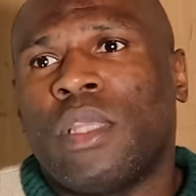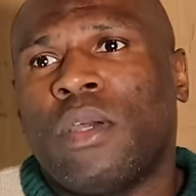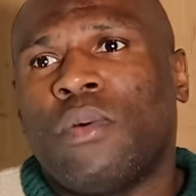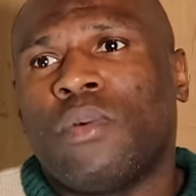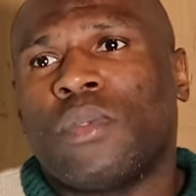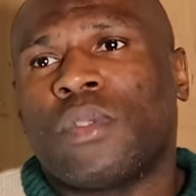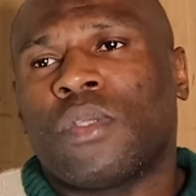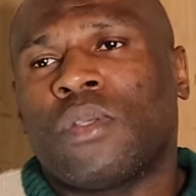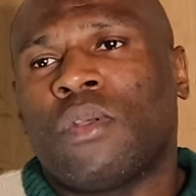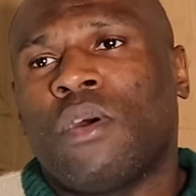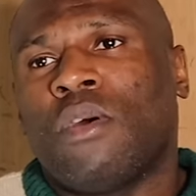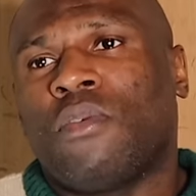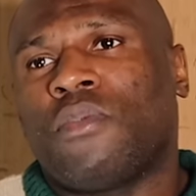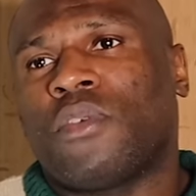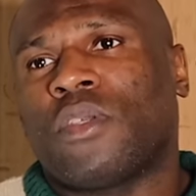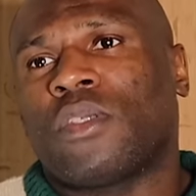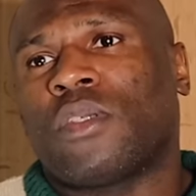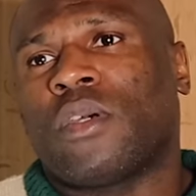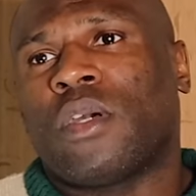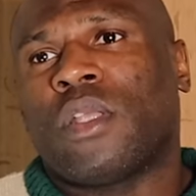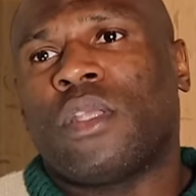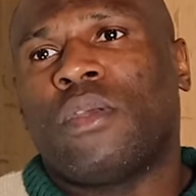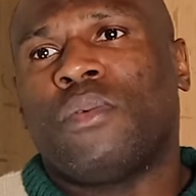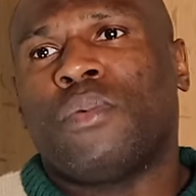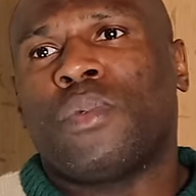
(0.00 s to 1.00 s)
There was an
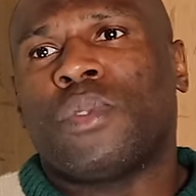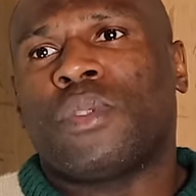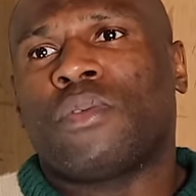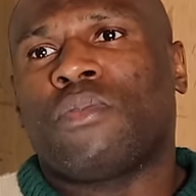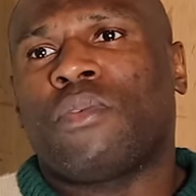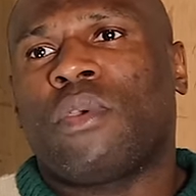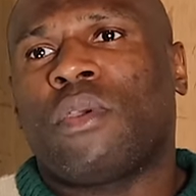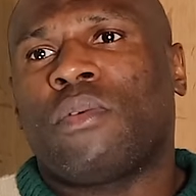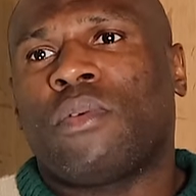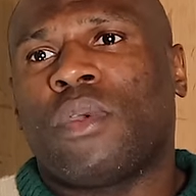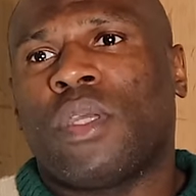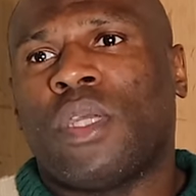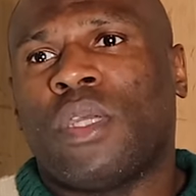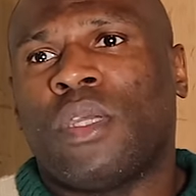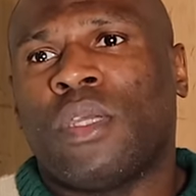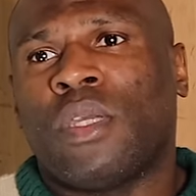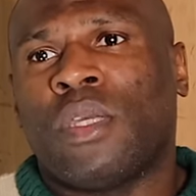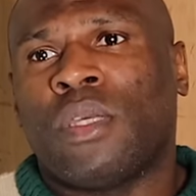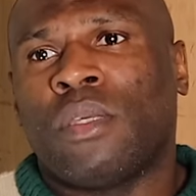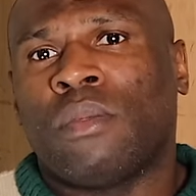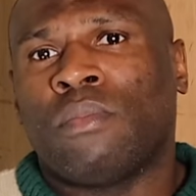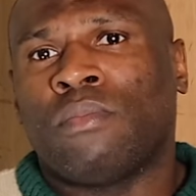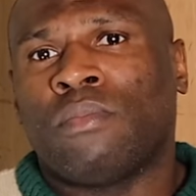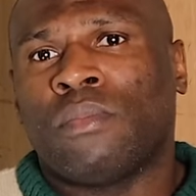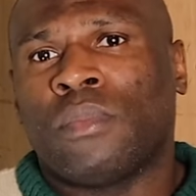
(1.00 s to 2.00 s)
officer, and he was very,
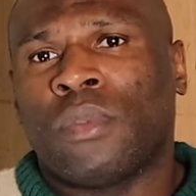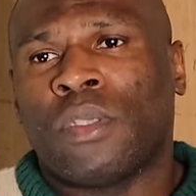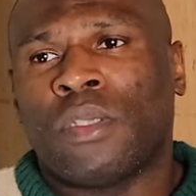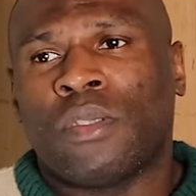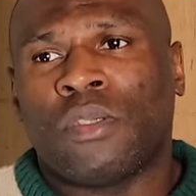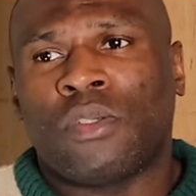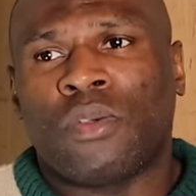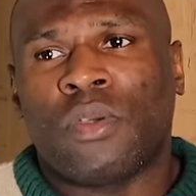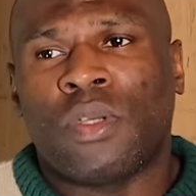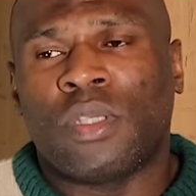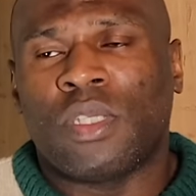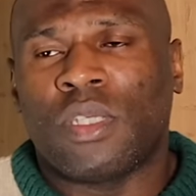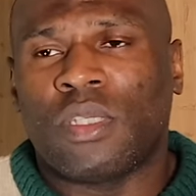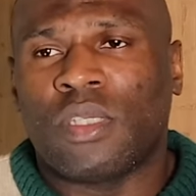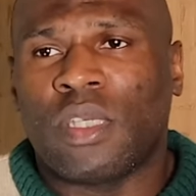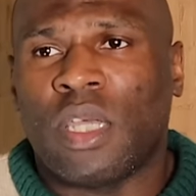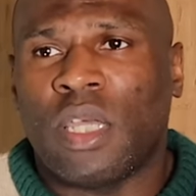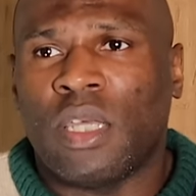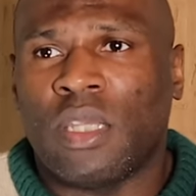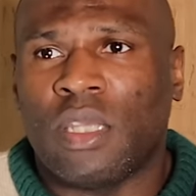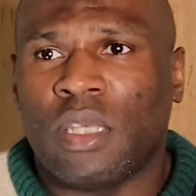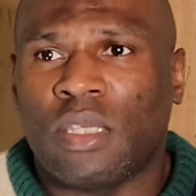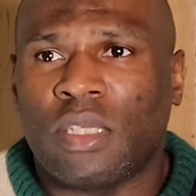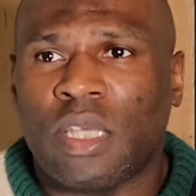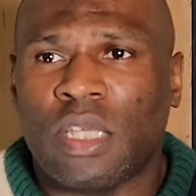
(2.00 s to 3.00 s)
sorry to
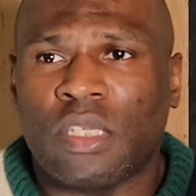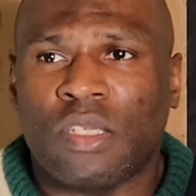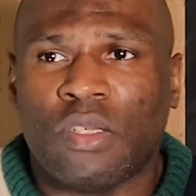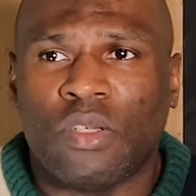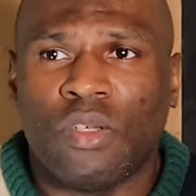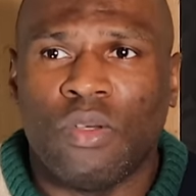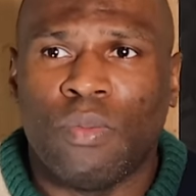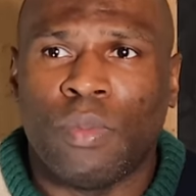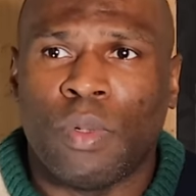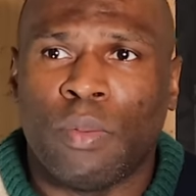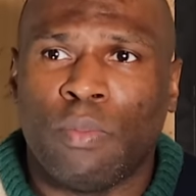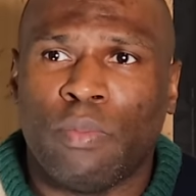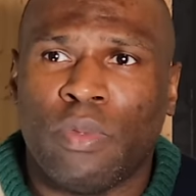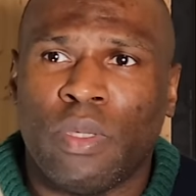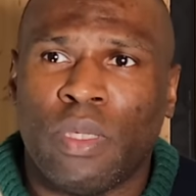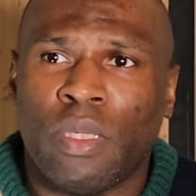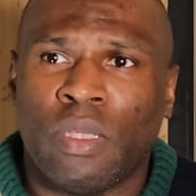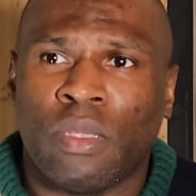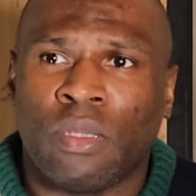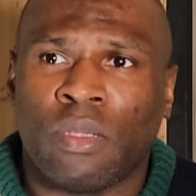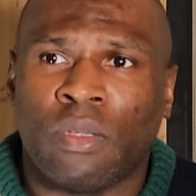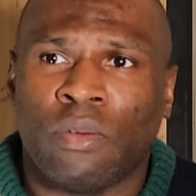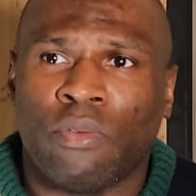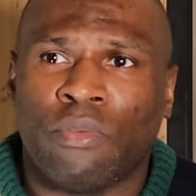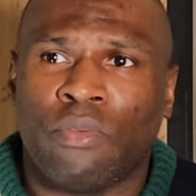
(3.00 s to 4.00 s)
say this, as a human
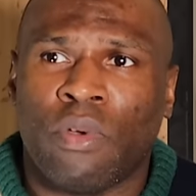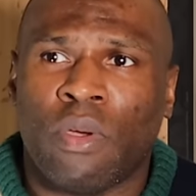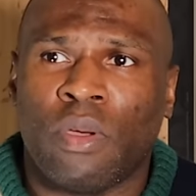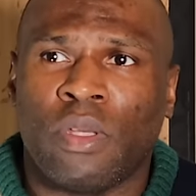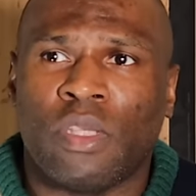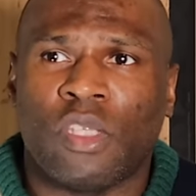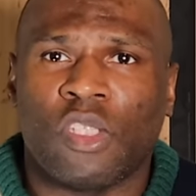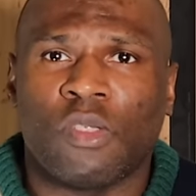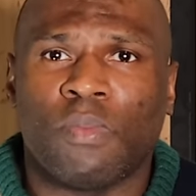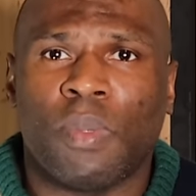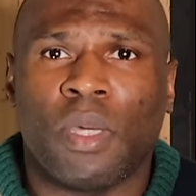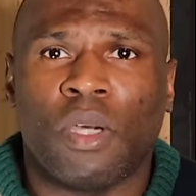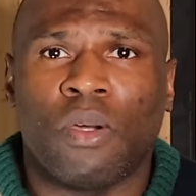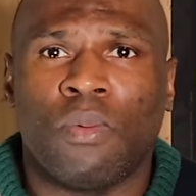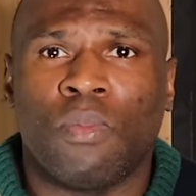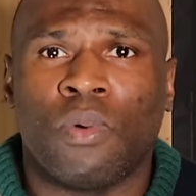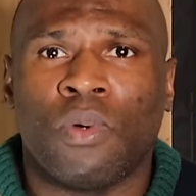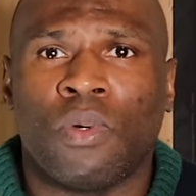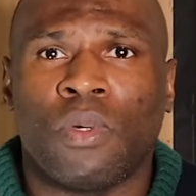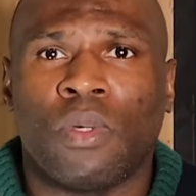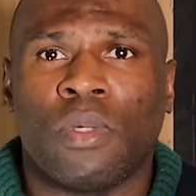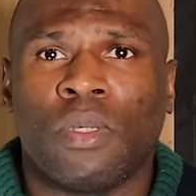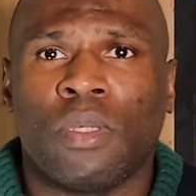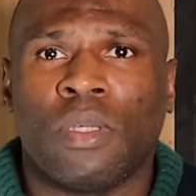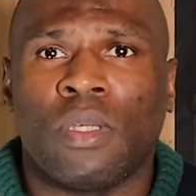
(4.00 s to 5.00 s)
being, very
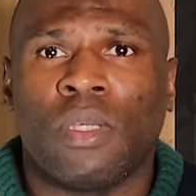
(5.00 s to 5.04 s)
despicable.